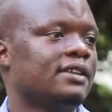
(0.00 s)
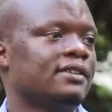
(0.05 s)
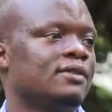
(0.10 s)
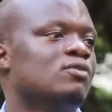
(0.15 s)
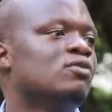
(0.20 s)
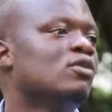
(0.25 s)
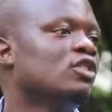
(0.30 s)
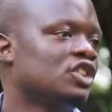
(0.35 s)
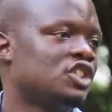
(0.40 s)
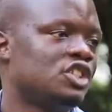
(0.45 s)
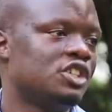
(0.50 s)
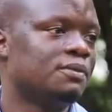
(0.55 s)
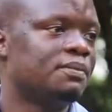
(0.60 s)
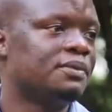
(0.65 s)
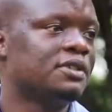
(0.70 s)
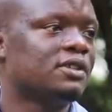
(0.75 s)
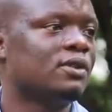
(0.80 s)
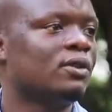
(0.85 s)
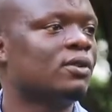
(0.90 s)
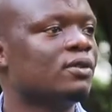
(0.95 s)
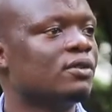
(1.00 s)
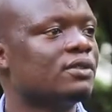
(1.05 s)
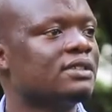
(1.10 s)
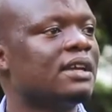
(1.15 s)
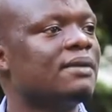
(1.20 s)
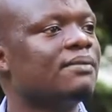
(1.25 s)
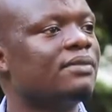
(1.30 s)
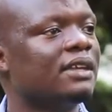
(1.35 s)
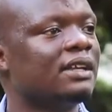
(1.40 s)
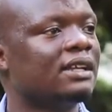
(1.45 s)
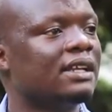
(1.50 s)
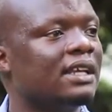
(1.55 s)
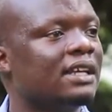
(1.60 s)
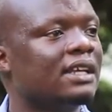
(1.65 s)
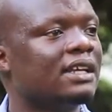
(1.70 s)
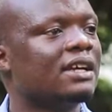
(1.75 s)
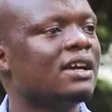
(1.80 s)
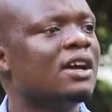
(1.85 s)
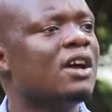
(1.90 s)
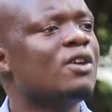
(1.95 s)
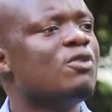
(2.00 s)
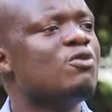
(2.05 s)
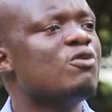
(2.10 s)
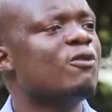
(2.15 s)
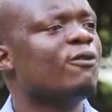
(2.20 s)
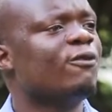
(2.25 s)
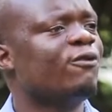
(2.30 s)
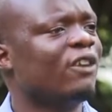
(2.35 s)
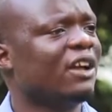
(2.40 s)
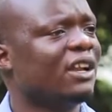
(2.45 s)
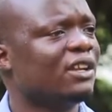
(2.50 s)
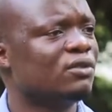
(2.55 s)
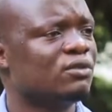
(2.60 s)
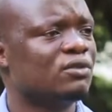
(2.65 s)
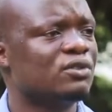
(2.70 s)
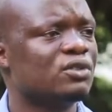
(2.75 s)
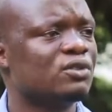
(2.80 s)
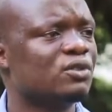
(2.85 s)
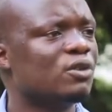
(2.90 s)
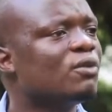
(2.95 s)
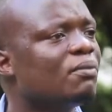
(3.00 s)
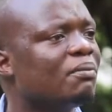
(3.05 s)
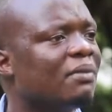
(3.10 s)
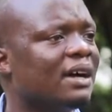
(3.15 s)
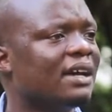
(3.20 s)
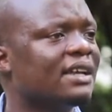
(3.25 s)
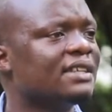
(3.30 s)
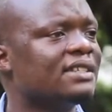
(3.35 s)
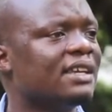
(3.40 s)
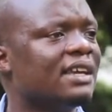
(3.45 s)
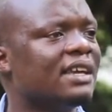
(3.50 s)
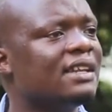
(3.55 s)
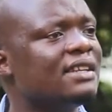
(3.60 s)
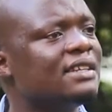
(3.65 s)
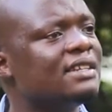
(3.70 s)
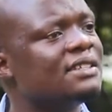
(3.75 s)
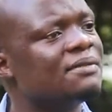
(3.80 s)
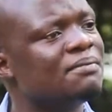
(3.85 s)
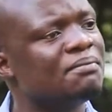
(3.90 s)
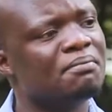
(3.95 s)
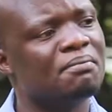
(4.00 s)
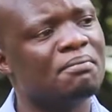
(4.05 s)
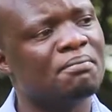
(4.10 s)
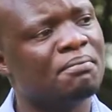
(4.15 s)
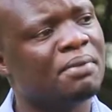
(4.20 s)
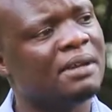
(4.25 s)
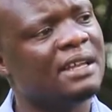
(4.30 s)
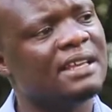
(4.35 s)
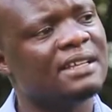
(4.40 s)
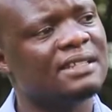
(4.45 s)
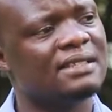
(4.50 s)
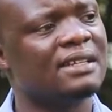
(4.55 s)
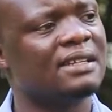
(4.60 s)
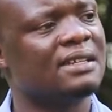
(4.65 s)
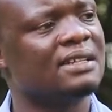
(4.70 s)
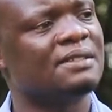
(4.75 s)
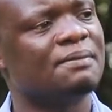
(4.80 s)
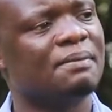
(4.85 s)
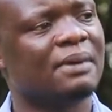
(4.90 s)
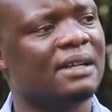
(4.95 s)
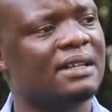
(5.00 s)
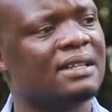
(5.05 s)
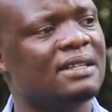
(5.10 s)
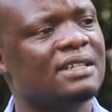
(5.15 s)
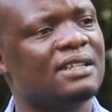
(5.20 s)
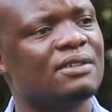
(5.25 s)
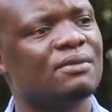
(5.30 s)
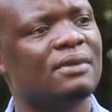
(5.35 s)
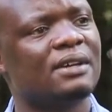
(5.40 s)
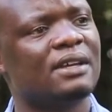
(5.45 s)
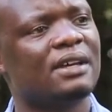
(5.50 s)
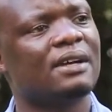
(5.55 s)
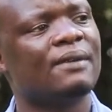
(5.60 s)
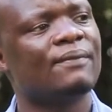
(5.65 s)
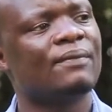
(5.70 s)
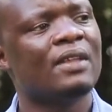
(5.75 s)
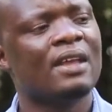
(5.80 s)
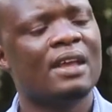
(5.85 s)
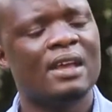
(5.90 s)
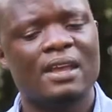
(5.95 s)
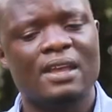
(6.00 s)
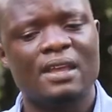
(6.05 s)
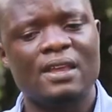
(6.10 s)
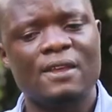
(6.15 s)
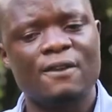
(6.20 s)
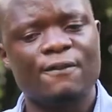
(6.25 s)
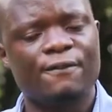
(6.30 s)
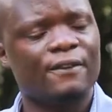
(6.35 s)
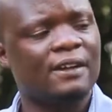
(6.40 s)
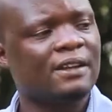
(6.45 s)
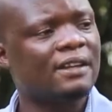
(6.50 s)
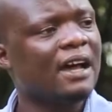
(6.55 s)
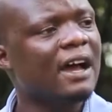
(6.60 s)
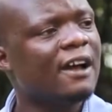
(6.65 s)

worshipped or something, like, you are valued so much. And it brings the disparity where if an